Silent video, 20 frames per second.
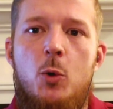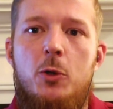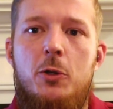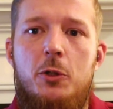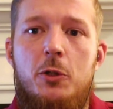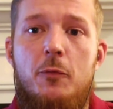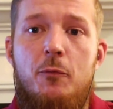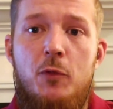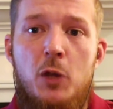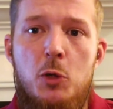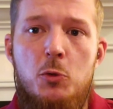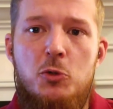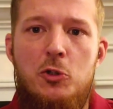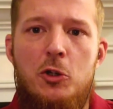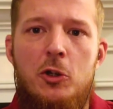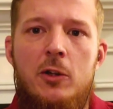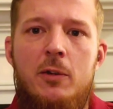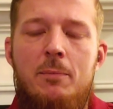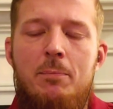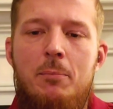forward to the
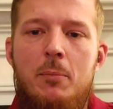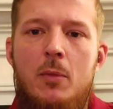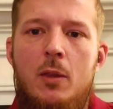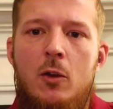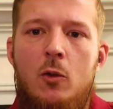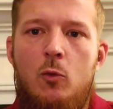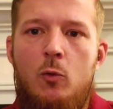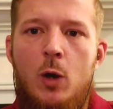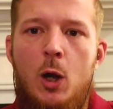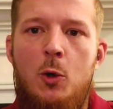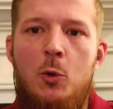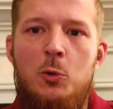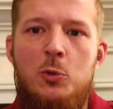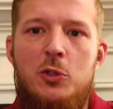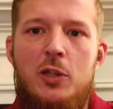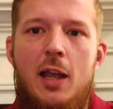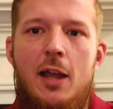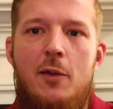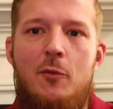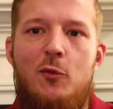future.
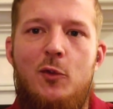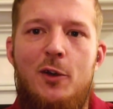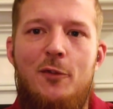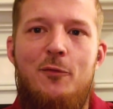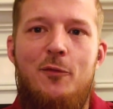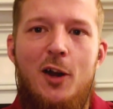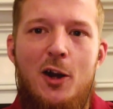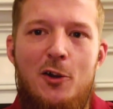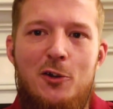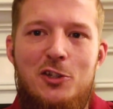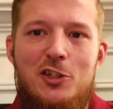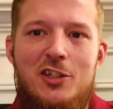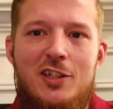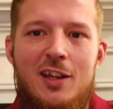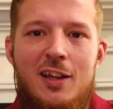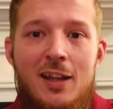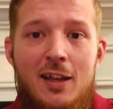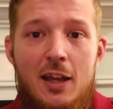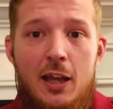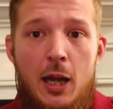Roles have
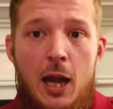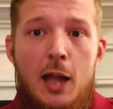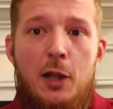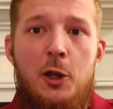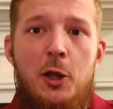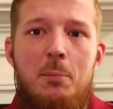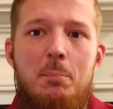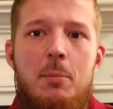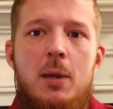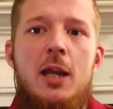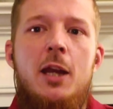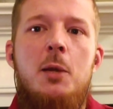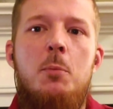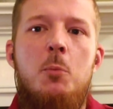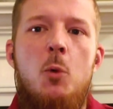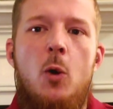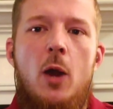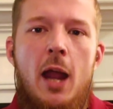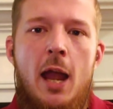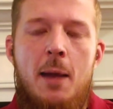reversed, and I couldn't be any
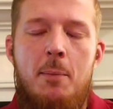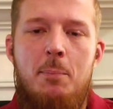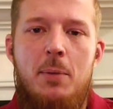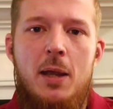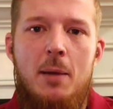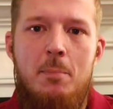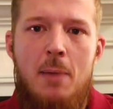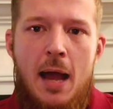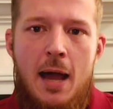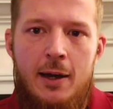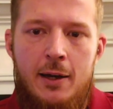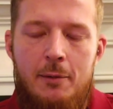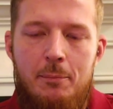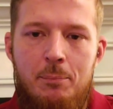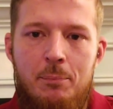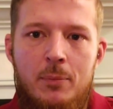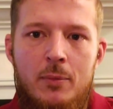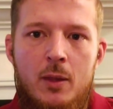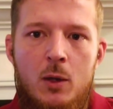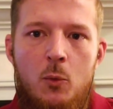more happy about
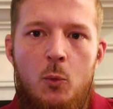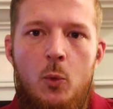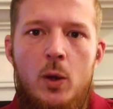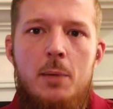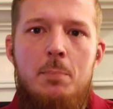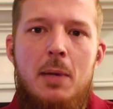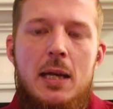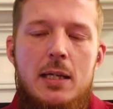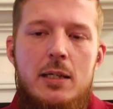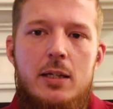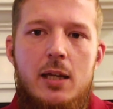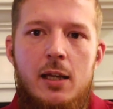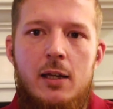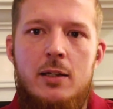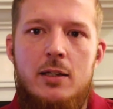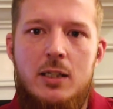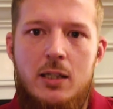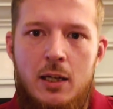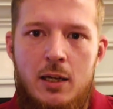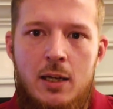it. We beat
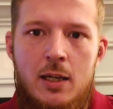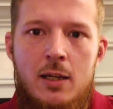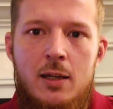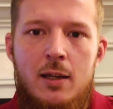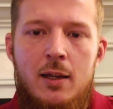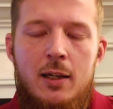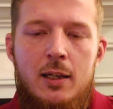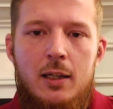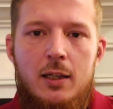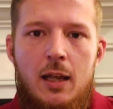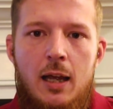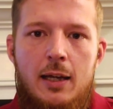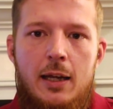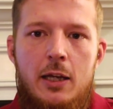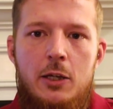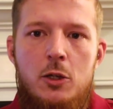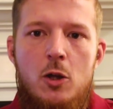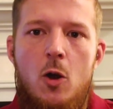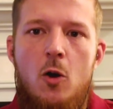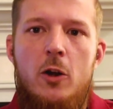Tennessee like
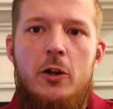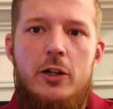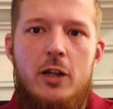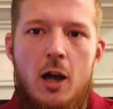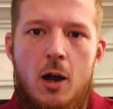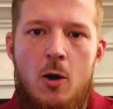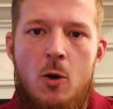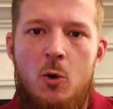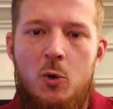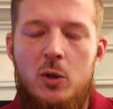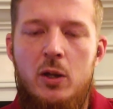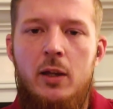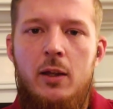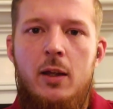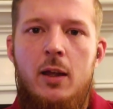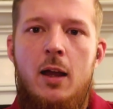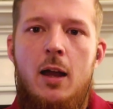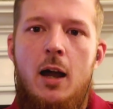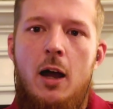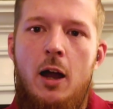a yard dog
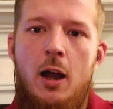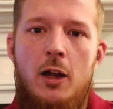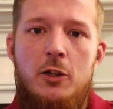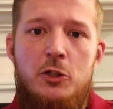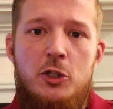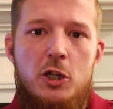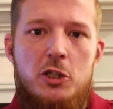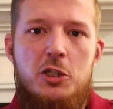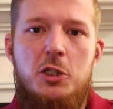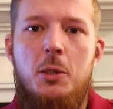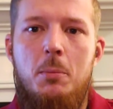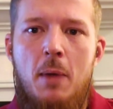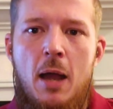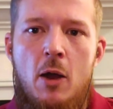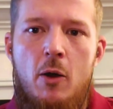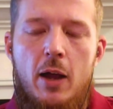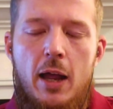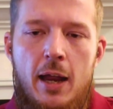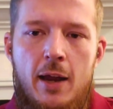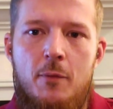just
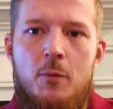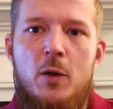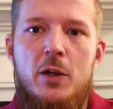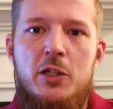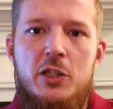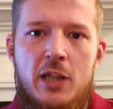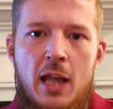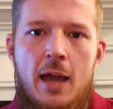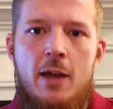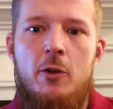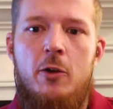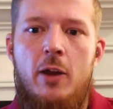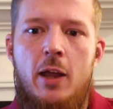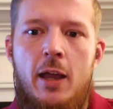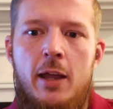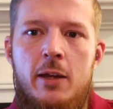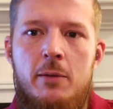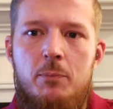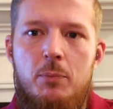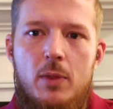about every
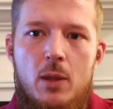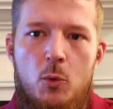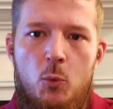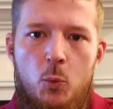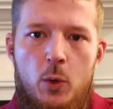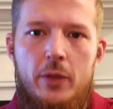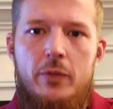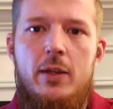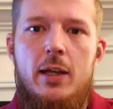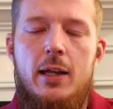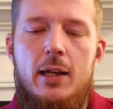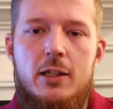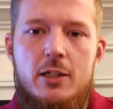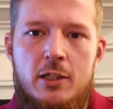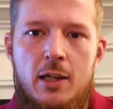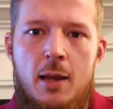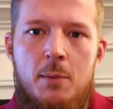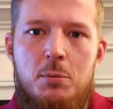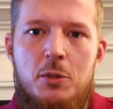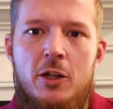Saturday, with the
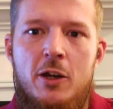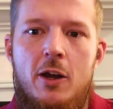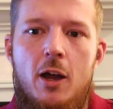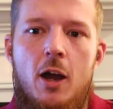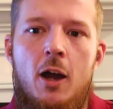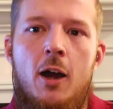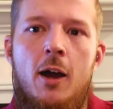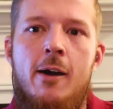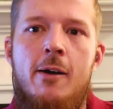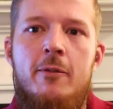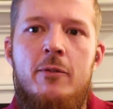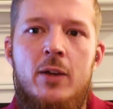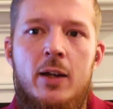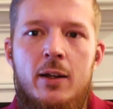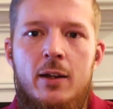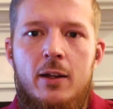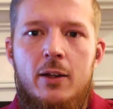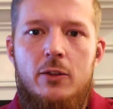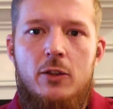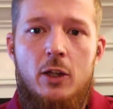exception of
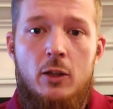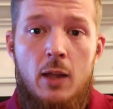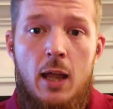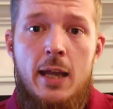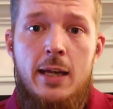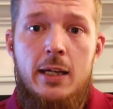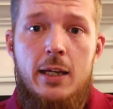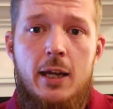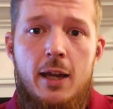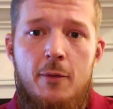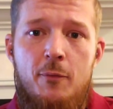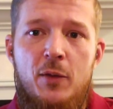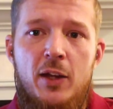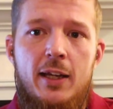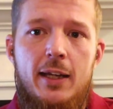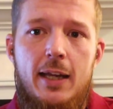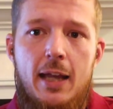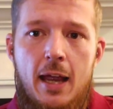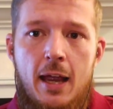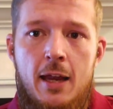the Lane
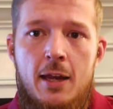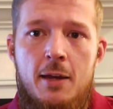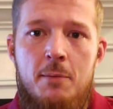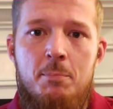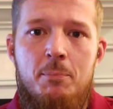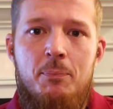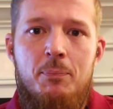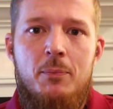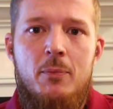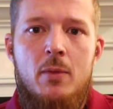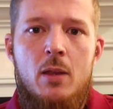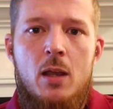Kiffin game